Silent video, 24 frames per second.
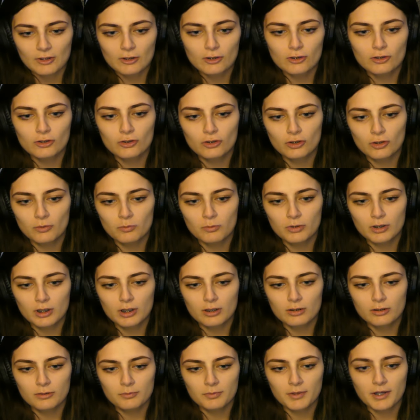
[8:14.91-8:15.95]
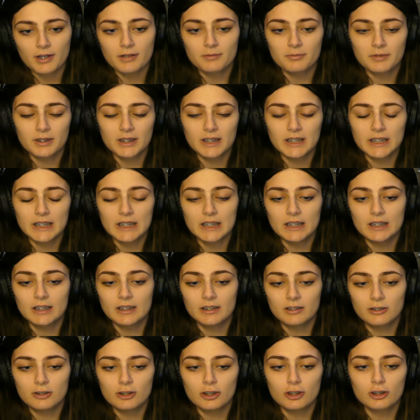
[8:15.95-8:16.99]
Someone else probably did it
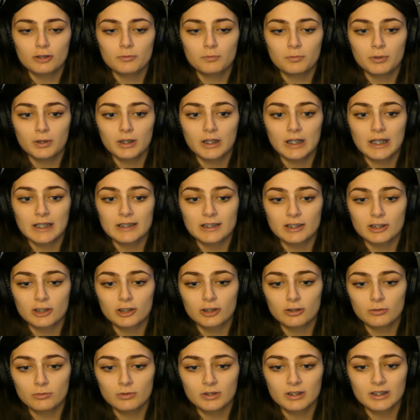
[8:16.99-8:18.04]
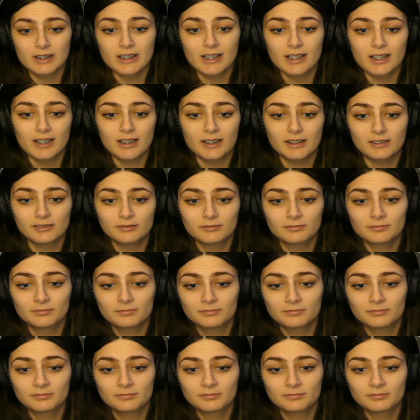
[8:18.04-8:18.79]
and just put it as a suicide.